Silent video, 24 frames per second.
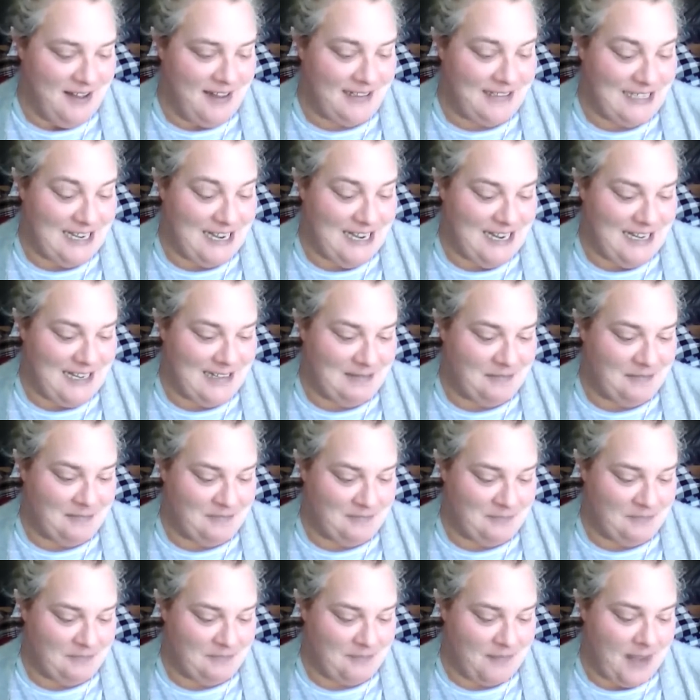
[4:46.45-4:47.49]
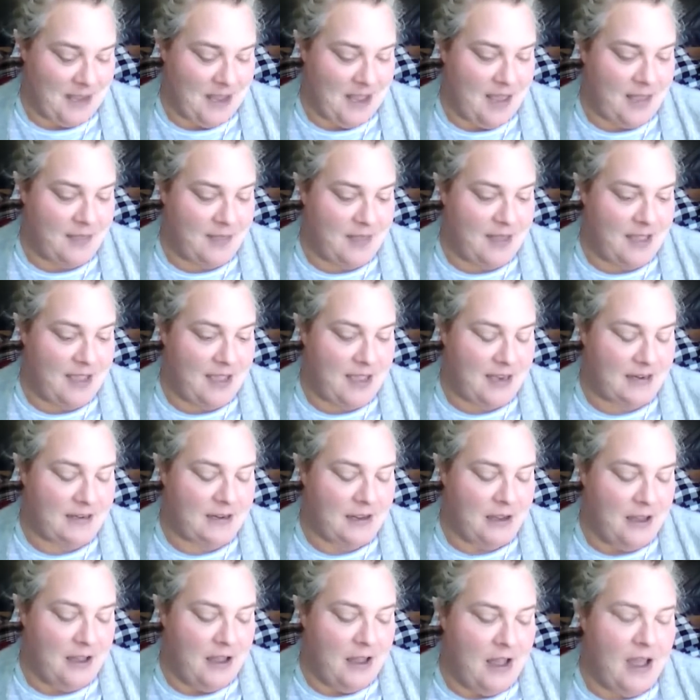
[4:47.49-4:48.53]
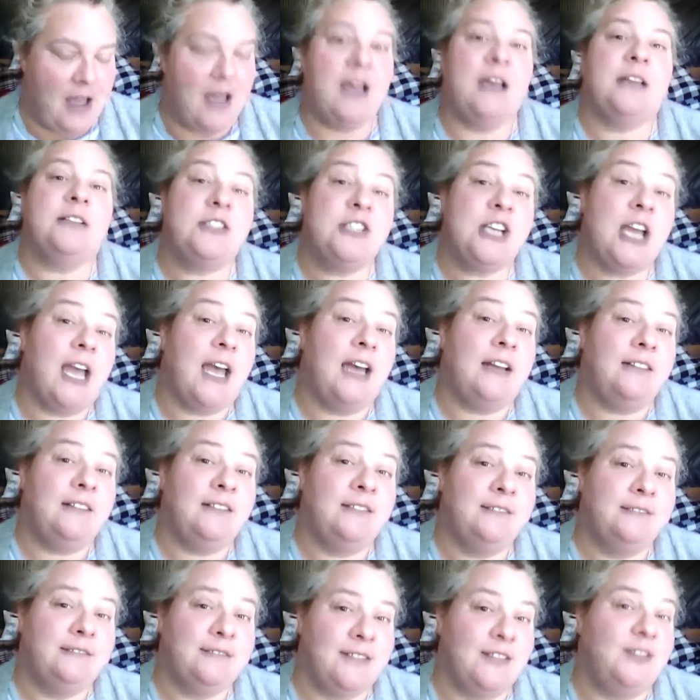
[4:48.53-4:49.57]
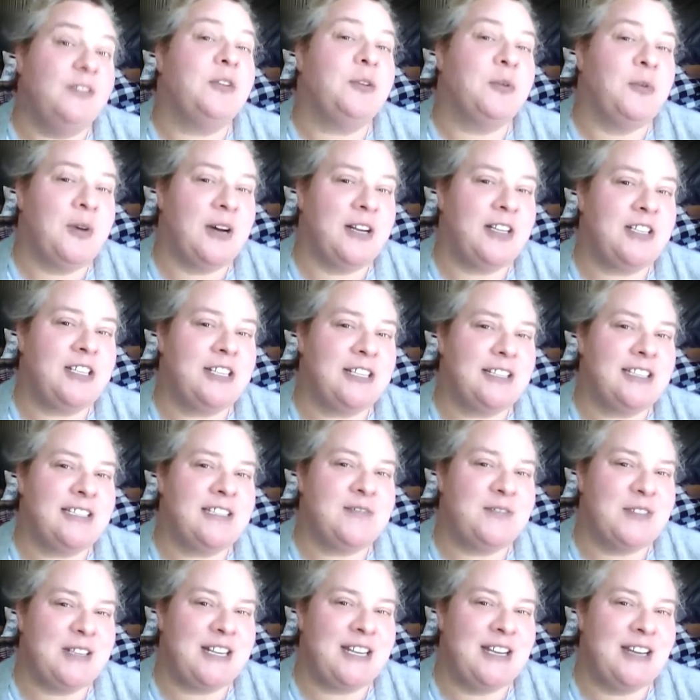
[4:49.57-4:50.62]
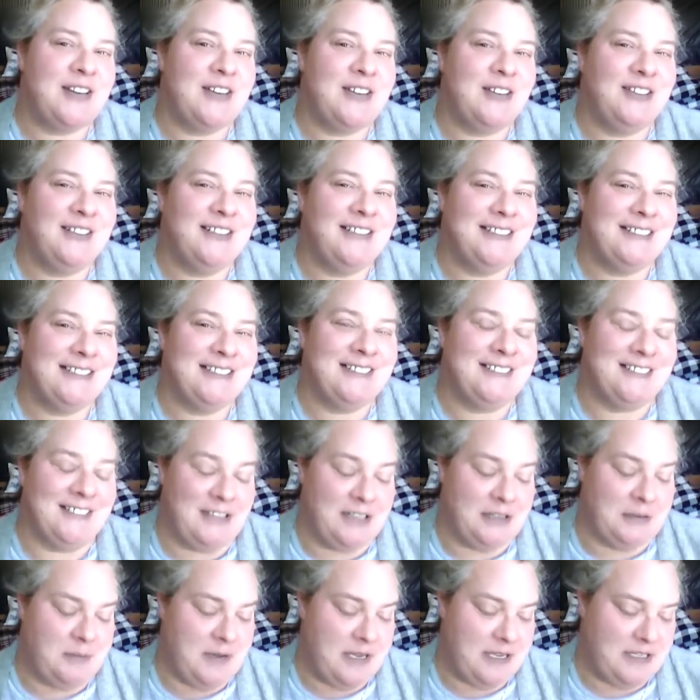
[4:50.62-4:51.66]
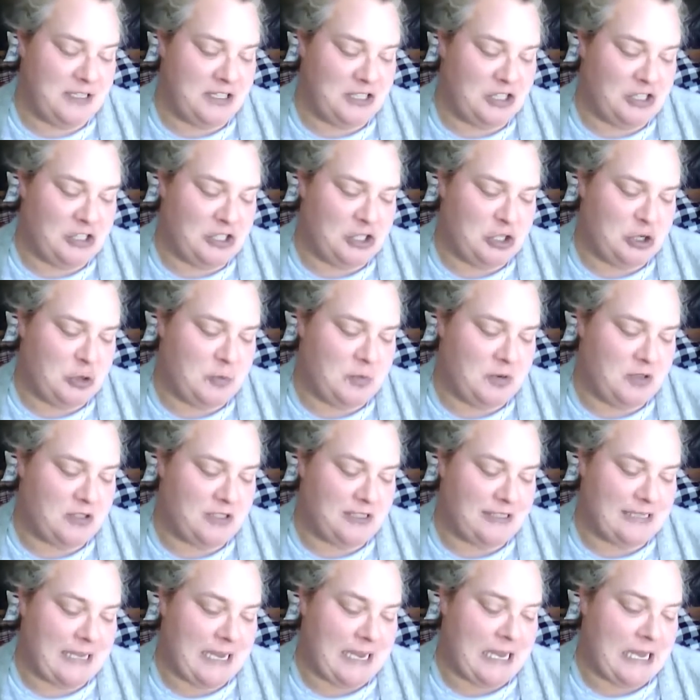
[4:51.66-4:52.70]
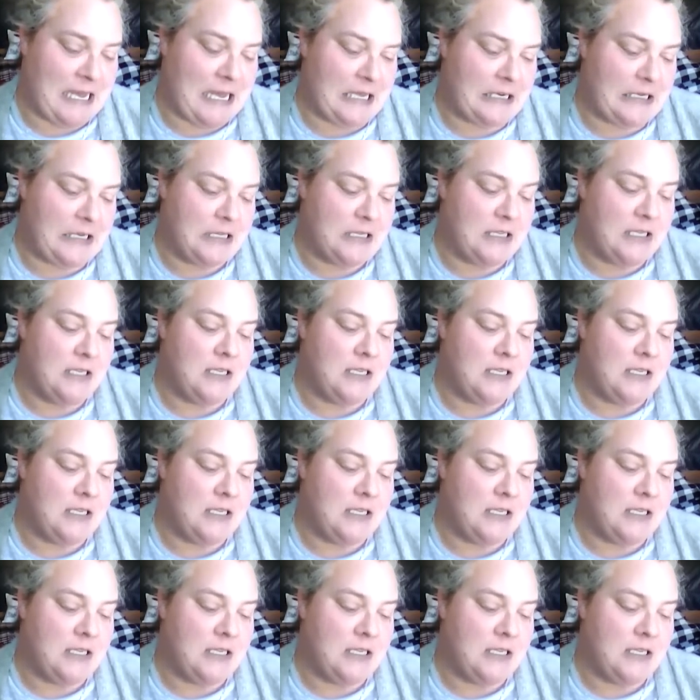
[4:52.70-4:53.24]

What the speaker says: I'll take it. And then Chad, if you're watching this video, you're going to be super sad.